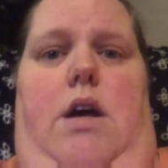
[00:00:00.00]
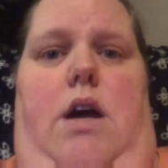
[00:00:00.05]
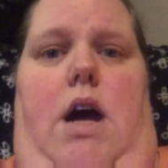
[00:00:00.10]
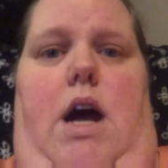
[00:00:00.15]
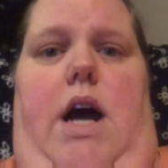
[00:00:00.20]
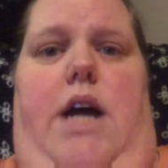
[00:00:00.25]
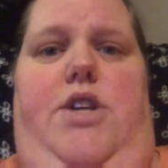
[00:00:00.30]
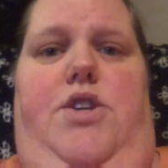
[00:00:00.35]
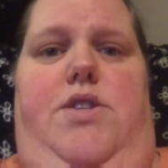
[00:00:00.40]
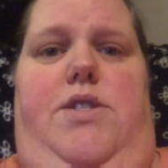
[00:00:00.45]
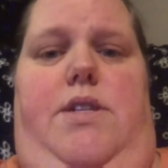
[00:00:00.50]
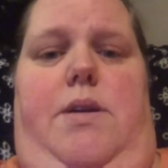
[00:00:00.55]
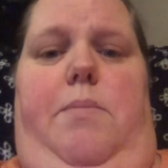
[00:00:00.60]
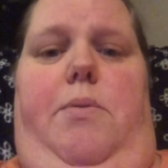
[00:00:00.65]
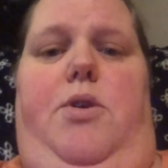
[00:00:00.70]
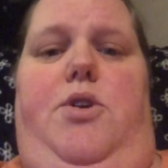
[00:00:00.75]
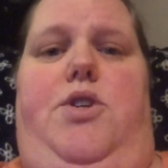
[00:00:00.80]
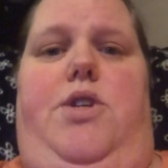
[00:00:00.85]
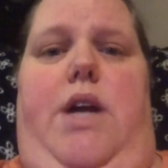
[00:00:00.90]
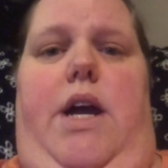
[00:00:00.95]
I just
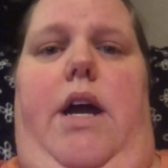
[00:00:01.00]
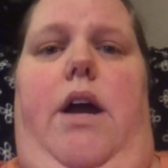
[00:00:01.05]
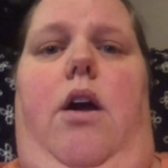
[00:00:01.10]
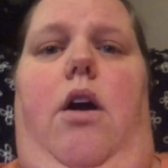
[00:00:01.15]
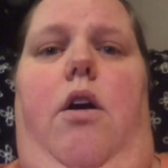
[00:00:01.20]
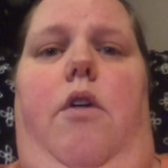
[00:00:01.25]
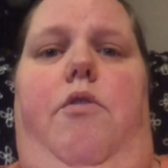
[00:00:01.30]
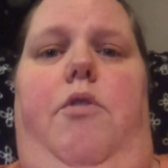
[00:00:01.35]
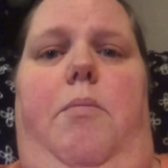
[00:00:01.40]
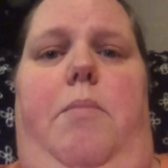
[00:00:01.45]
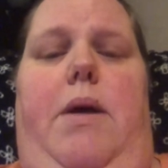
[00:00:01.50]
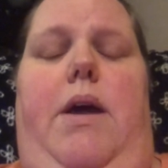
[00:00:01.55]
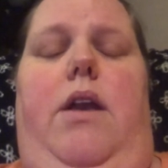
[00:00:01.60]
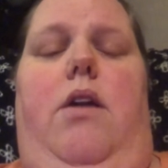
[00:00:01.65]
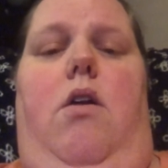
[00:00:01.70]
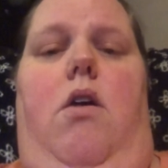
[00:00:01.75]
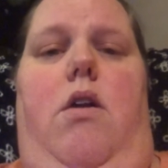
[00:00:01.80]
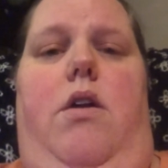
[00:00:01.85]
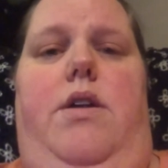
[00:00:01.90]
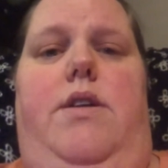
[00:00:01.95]
appreciate her for being
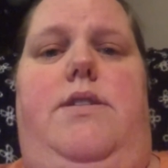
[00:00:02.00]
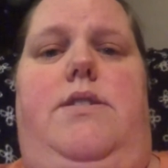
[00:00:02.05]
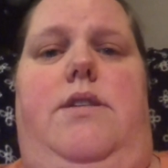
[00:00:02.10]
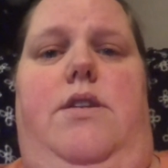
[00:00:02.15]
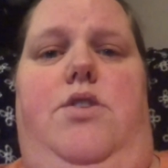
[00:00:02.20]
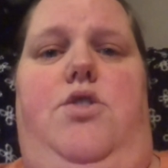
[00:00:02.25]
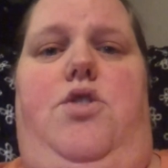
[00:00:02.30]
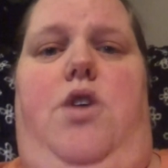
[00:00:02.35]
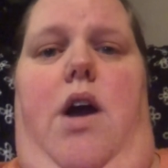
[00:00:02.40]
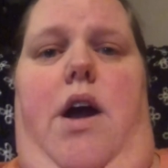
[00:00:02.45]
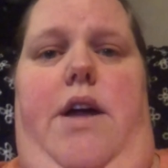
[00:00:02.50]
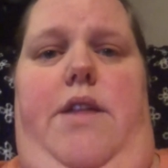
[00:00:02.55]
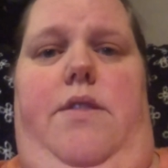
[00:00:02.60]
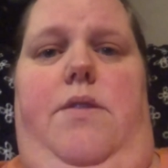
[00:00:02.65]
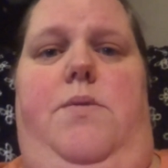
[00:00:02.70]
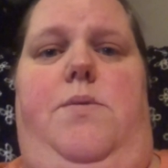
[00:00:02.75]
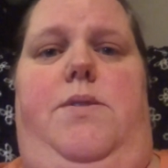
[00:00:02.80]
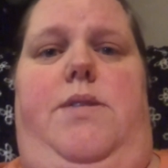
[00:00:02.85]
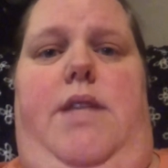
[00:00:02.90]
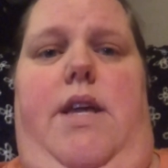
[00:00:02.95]
honest and trying
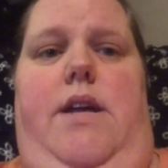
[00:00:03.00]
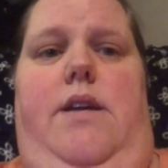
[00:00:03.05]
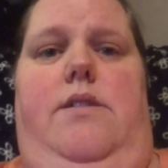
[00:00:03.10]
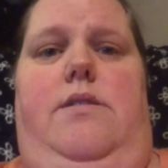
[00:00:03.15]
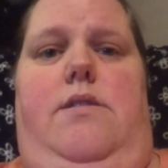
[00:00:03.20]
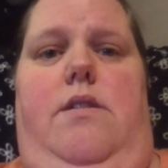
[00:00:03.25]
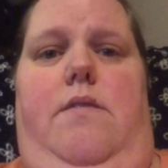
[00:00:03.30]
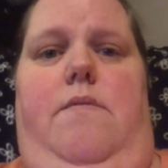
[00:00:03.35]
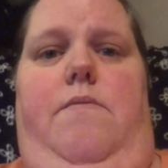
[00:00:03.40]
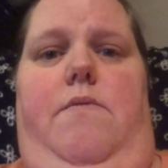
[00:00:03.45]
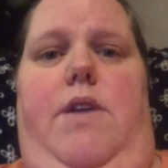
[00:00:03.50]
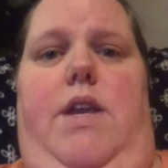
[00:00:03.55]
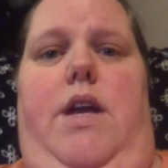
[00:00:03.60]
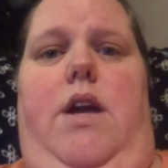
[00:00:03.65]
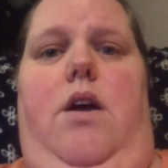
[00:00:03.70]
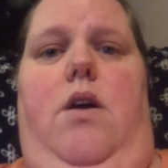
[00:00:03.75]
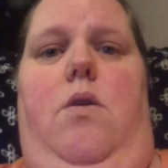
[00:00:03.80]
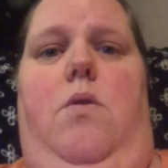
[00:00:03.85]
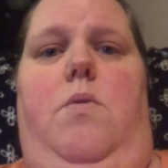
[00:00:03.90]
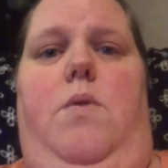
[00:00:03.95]
those things on
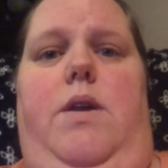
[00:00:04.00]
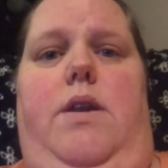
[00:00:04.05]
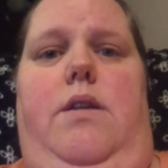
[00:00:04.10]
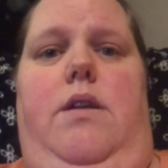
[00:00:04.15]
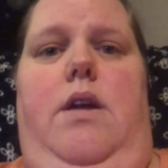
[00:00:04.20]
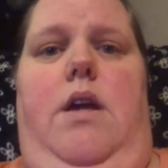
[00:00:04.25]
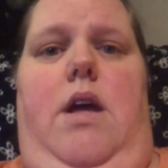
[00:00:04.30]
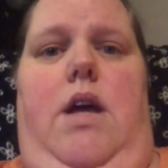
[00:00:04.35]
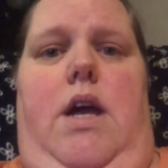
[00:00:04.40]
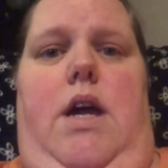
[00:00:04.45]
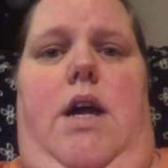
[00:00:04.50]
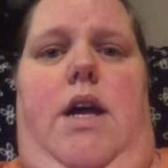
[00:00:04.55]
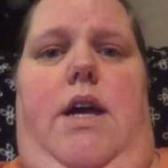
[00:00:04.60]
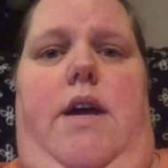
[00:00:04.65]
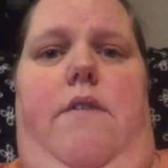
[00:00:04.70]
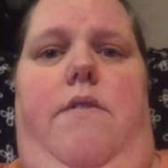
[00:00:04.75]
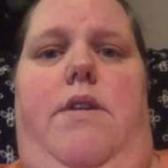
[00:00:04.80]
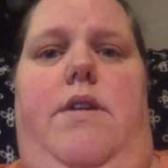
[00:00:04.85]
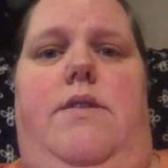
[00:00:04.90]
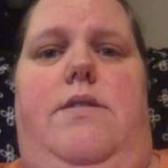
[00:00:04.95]
video and
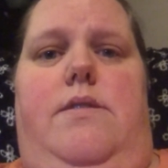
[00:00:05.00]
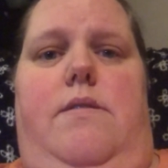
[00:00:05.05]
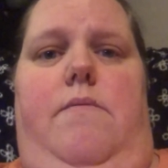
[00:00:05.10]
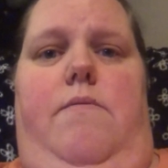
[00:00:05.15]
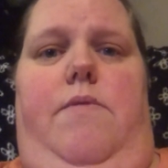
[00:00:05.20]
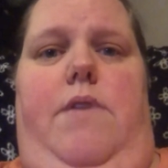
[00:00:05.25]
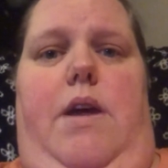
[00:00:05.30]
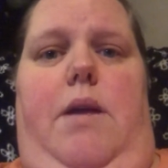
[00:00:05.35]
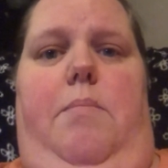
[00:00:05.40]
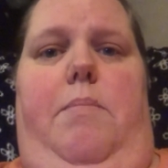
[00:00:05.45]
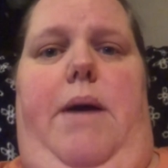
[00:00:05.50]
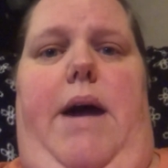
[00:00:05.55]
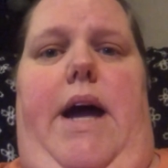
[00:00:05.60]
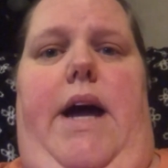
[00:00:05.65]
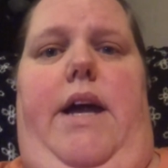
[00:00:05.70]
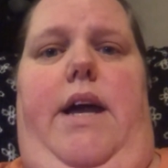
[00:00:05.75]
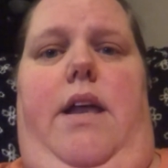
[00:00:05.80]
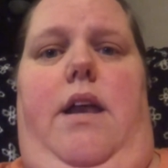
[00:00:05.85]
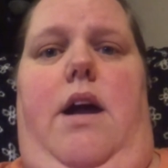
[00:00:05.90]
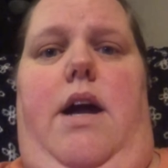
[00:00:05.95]
giving us some
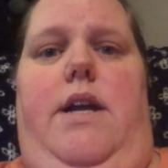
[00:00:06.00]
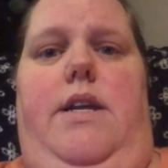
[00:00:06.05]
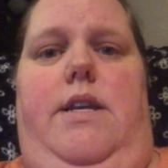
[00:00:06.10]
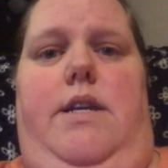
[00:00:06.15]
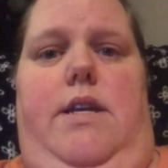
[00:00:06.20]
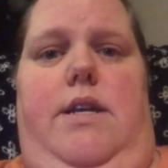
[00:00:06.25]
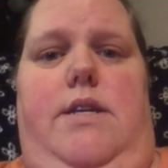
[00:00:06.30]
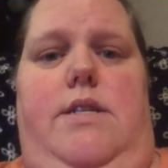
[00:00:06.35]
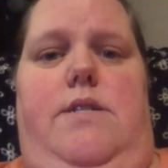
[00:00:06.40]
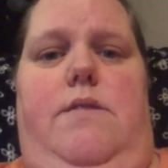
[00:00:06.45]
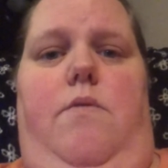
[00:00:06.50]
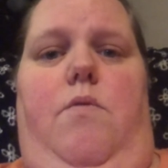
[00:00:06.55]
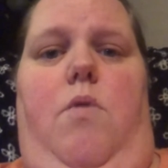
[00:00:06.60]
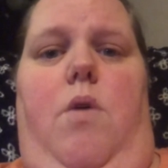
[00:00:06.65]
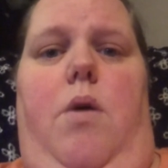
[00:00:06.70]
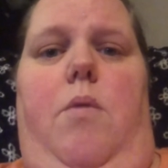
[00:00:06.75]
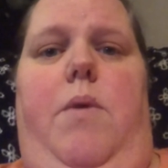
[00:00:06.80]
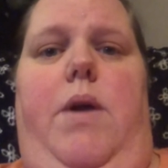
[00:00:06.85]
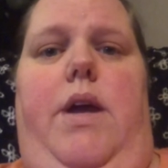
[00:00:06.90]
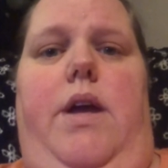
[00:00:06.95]
feedback and ideas of
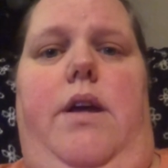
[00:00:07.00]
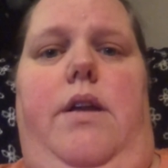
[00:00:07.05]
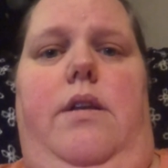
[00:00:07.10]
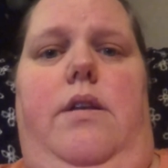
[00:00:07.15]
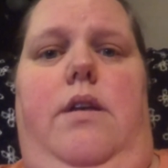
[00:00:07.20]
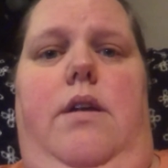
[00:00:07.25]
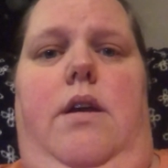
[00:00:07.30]
what we can